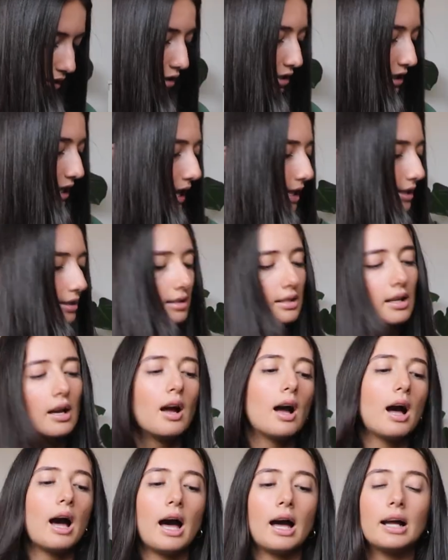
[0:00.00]
Oh yeah, and
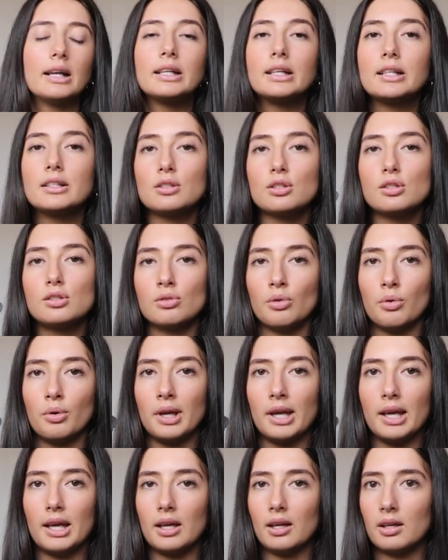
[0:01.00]
honey and
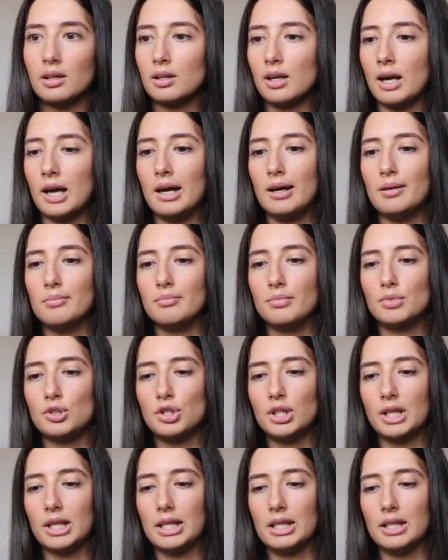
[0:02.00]
soy
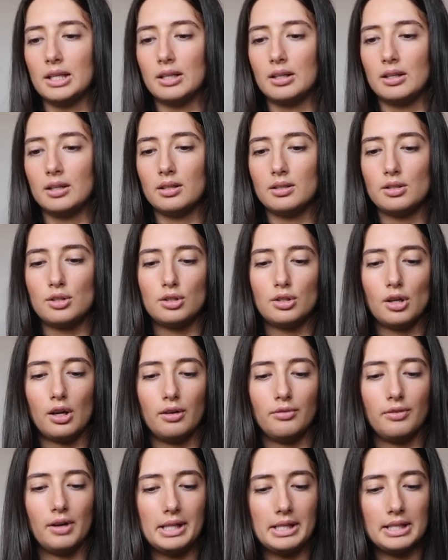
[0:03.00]
chicken
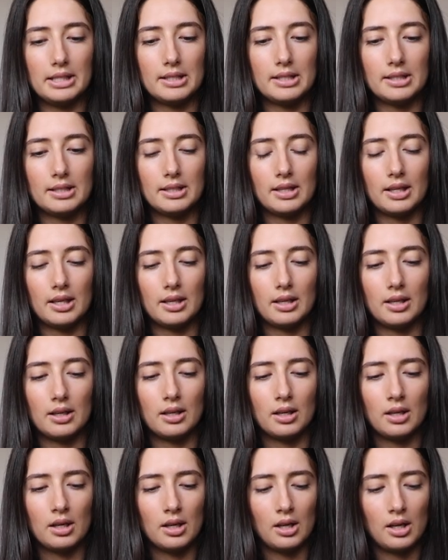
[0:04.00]
stir fry. This is
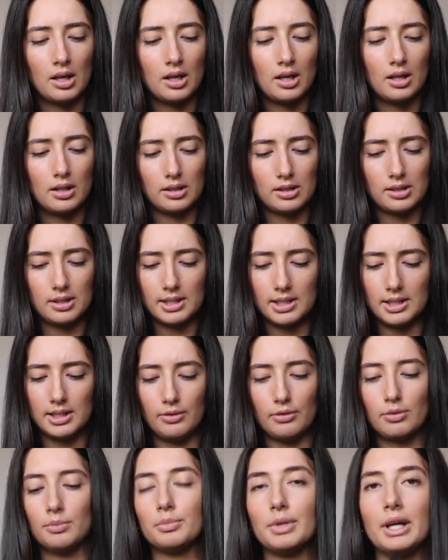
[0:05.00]
a
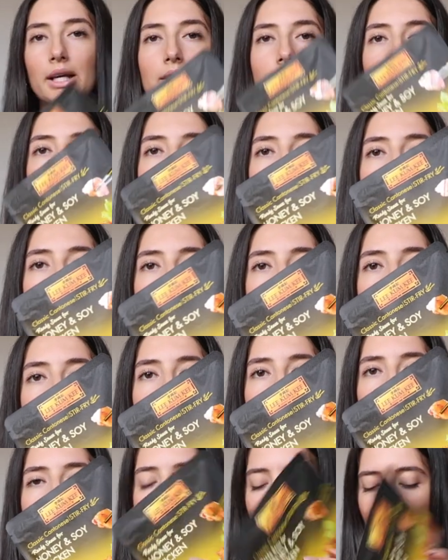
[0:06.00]
different brand.
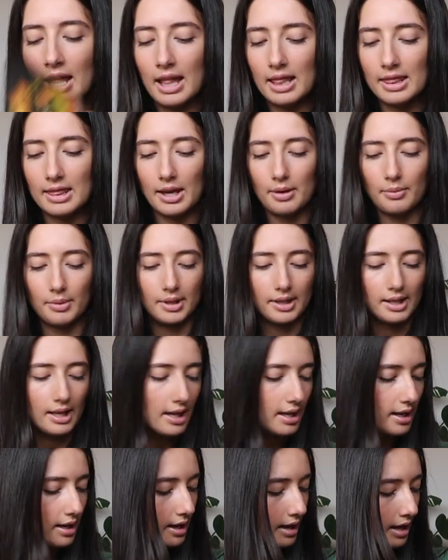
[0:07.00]
That one
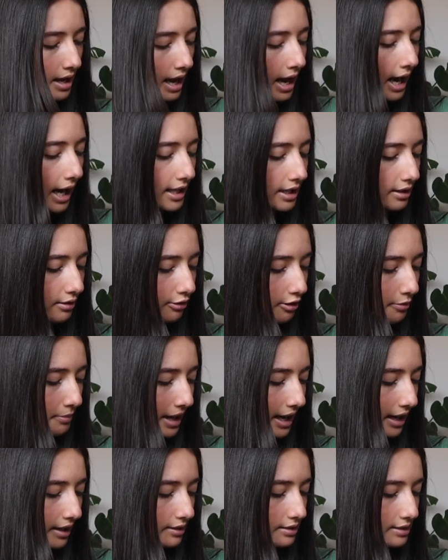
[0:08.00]
there. And then from
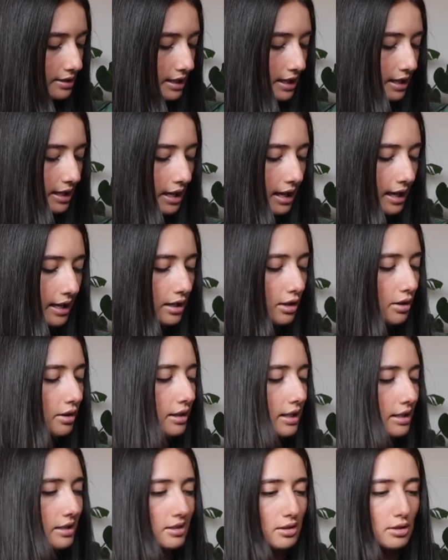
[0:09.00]
Aldi, I
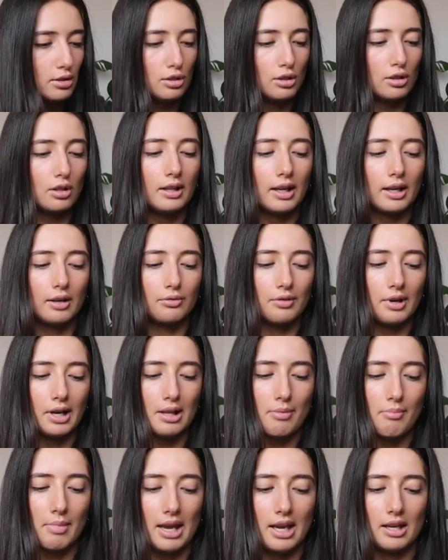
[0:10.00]
got these two like
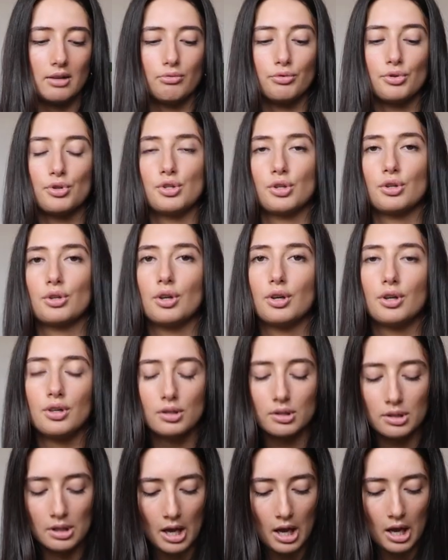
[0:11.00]
ready-made
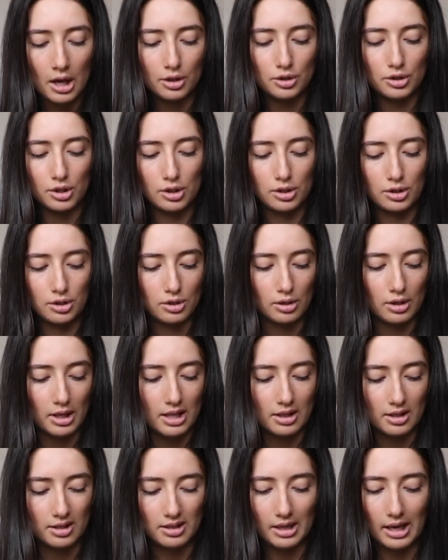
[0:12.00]
risottos just to
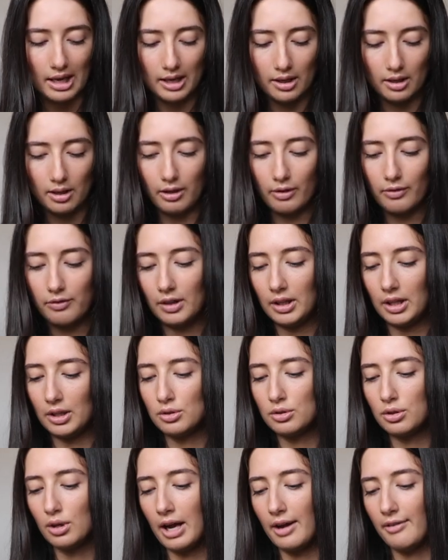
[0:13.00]
either take for
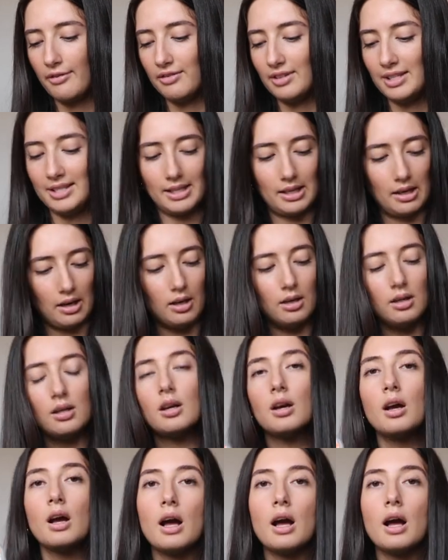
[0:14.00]
lunch or have for dinner.